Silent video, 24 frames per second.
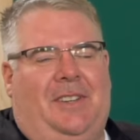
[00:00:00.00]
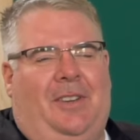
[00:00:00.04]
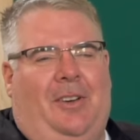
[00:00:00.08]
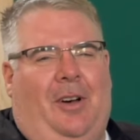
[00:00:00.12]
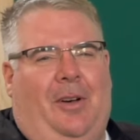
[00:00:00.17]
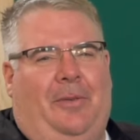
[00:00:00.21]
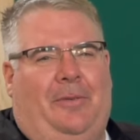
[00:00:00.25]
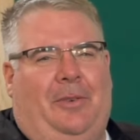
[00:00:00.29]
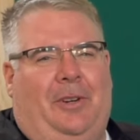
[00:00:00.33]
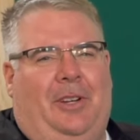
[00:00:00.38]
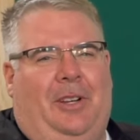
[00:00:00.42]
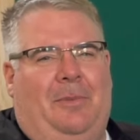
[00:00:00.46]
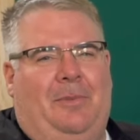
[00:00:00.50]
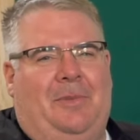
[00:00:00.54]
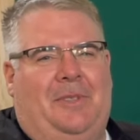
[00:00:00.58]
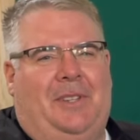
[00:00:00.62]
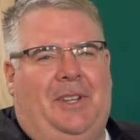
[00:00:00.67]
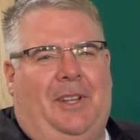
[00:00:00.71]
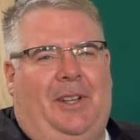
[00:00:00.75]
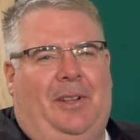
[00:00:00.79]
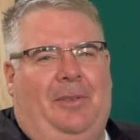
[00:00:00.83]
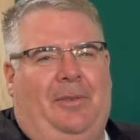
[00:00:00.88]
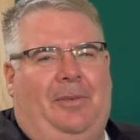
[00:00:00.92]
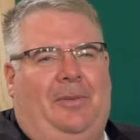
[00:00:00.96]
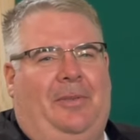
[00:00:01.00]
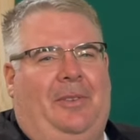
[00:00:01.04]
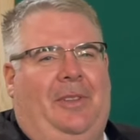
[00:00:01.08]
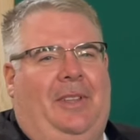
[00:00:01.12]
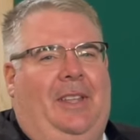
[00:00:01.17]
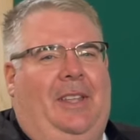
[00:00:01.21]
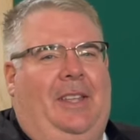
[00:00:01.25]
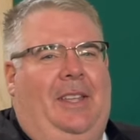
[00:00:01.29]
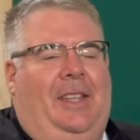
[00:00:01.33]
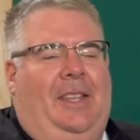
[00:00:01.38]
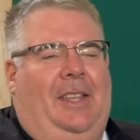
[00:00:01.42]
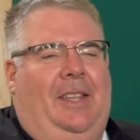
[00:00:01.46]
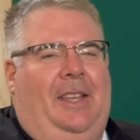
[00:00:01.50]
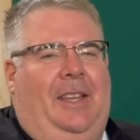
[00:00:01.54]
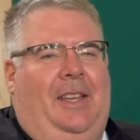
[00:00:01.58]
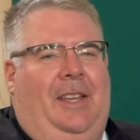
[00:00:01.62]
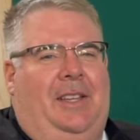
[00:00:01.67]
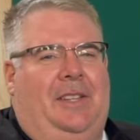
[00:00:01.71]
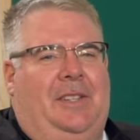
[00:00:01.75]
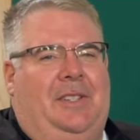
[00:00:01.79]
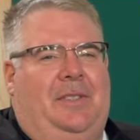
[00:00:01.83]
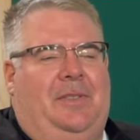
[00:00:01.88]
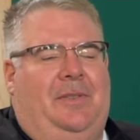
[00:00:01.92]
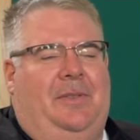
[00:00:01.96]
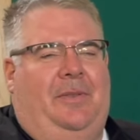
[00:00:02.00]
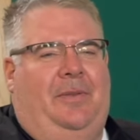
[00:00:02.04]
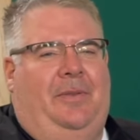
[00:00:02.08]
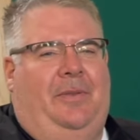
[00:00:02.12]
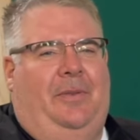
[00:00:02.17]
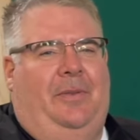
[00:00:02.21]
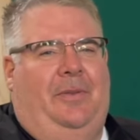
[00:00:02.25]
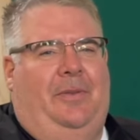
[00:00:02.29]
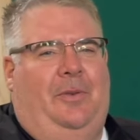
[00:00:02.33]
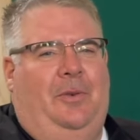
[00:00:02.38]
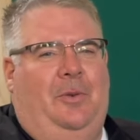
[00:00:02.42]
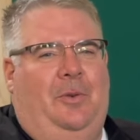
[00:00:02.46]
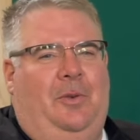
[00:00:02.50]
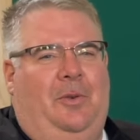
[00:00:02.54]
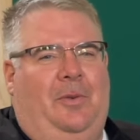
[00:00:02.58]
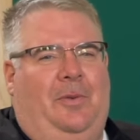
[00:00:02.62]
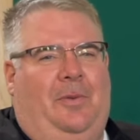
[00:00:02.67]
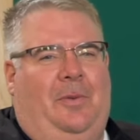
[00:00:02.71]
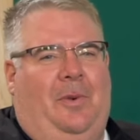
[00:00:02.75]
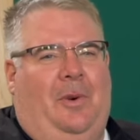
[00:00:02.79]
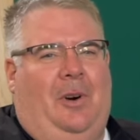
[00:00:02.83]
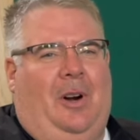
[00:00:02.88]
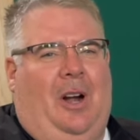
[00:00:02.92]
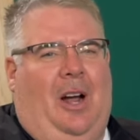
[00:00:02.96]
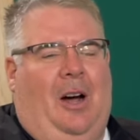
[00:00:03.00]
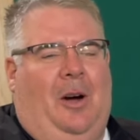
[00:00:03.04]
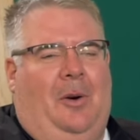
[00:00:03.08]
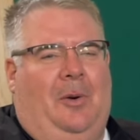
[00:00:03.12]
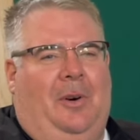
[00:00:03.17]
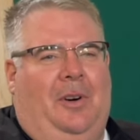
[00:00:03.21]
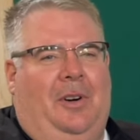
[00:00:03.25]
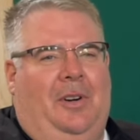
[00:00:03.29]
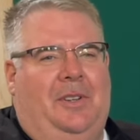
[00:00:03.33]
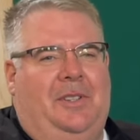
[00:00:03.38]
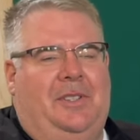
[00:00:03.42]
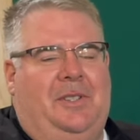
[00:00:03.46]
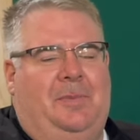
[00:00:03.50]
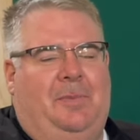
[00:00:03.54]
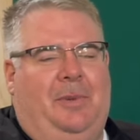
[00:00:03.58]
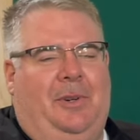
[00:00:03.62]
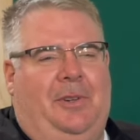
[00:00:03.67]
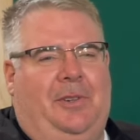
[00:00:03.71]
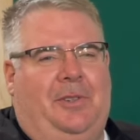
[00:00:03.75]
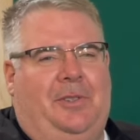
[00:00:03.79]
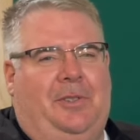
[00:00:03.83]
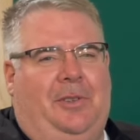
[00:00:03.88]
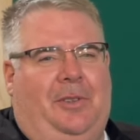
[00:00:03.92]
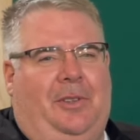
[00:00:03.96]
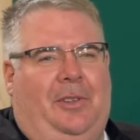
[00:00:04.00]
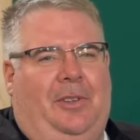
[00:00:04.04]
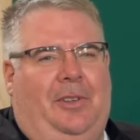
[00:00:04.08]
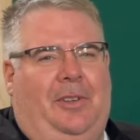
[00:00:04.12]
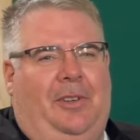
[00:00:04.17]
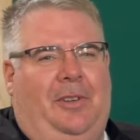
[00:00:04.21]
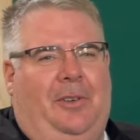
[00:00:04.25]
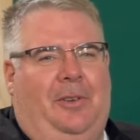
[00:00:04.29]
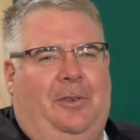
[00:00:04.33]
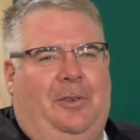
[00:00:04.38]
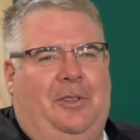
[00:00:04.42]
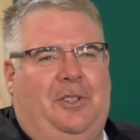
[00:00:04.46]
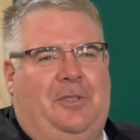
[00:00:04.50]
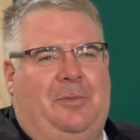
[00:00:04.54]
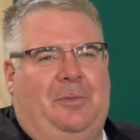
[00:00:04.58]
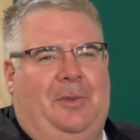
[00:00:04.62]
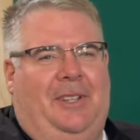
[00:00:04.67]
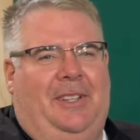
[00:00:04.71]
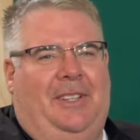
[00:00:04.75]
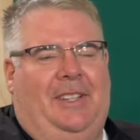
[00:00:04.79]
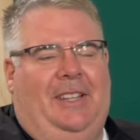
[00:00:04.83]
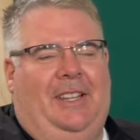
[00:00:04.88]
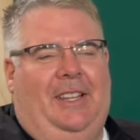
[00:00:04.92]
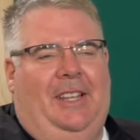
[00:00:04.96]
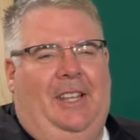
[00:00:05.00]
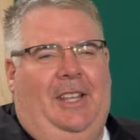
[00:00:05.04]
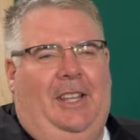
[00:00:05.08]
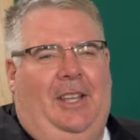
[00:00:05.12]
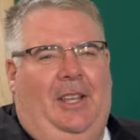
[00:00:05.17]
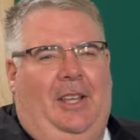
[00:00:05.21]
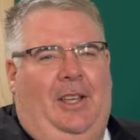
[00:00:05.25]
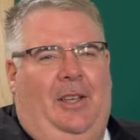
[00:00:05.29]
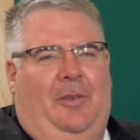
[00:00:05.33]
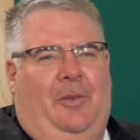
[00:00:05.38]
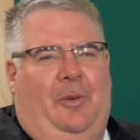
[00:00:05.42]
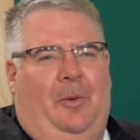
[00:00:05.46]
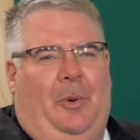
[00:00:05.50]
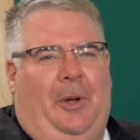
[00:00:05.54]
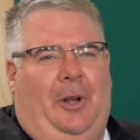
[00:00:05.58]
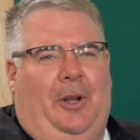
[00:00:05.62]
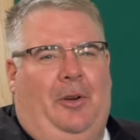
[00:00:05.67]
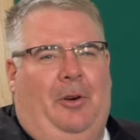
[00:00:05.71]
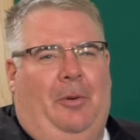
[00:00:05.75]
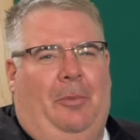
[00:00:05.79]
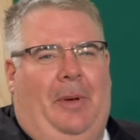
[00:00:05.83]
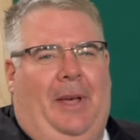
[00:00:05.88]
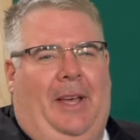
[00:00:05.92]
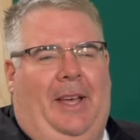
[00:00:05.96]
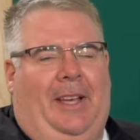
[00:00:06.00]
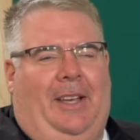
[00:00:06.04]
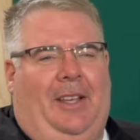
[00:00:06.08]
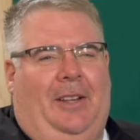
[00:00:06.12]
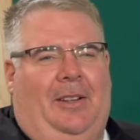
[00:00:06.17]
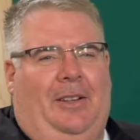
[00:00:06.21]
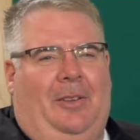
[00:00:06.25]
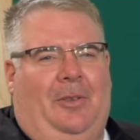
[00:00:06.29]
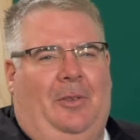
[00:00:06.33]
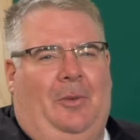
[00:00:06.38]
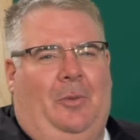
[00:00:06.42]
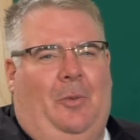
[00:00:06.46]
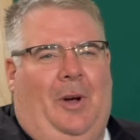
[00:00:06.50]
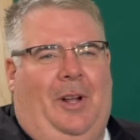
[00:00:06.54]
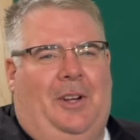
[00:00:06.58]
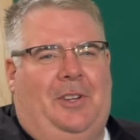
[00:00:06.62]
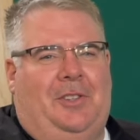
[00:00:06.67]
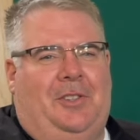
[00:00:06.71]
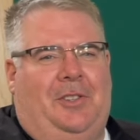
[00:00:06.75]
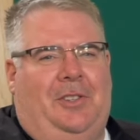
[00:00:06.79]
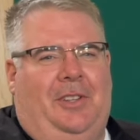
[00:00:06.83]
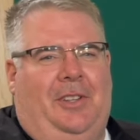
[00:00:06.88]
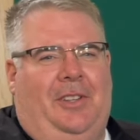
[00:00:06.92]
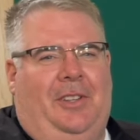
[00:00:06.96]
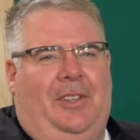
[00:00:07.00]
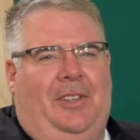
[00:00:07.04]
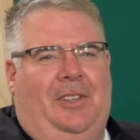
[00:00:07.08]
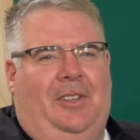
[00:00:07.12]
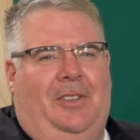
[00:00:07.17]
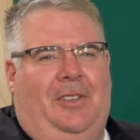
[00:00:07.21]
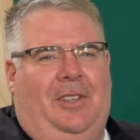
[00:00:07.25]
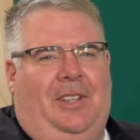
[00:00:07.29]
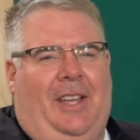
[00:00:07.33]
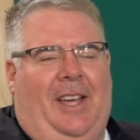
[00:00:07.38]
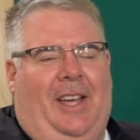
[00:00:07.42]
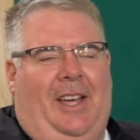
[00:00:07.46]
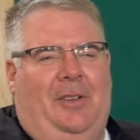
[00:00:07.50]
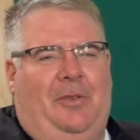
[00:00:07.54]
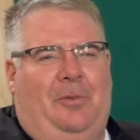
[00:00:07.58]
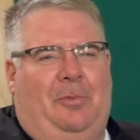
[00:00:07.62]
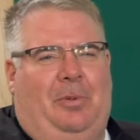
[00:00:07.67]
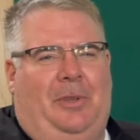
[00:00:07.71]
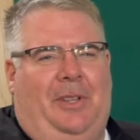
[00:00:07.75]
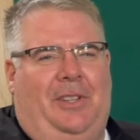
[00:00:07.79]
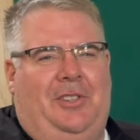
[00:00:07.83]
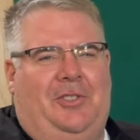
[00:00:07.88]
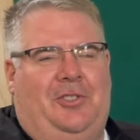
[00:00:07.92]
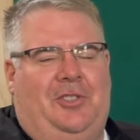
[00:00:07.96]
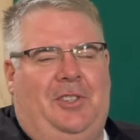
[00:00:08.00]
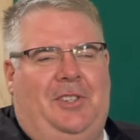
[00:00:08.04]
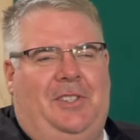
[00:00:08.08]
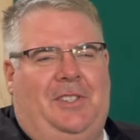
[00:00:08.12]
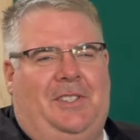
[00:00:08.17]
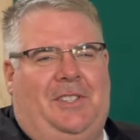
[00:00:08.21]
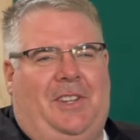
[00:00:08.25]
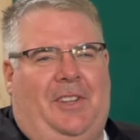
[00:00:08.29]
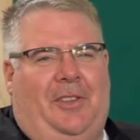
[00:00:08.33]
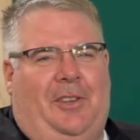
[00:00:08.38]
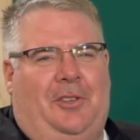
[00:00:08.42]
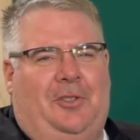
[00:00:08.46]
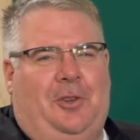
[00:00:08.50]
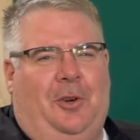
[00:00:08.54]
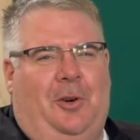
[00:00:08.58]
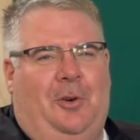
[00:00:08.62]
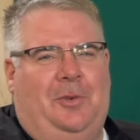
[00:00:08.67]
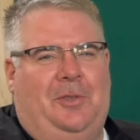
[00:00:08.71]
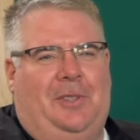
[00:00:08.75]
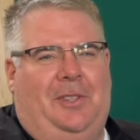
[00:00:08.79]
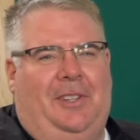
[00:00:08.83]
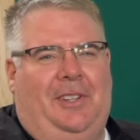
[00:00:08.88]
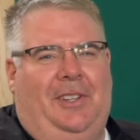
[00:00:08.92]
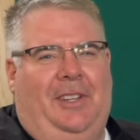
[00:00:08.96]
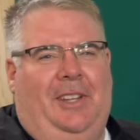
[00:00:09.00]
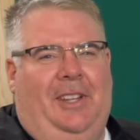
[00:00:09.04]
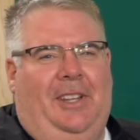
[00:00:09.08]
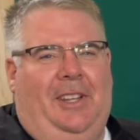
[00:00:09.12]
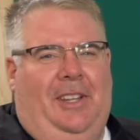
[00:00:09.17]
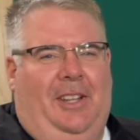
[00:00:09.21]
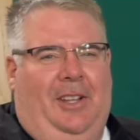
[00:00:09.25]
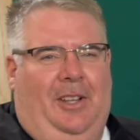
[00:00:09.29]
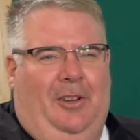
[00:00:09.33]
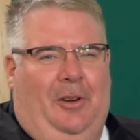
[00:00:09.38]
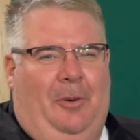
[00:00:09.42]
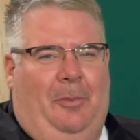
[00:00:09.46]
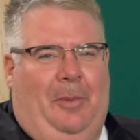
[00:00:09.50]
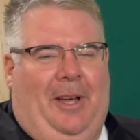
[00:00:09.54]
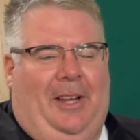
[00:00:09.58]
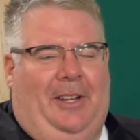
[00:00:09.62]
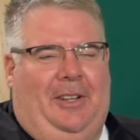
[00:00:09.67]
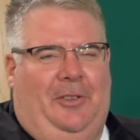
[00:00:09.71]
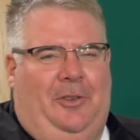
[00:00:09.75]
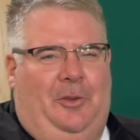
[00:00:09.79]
offering himself as food for our spiritual nourishment. If you want to go back and watch the guy who plays Jesus on The Chosen, go back to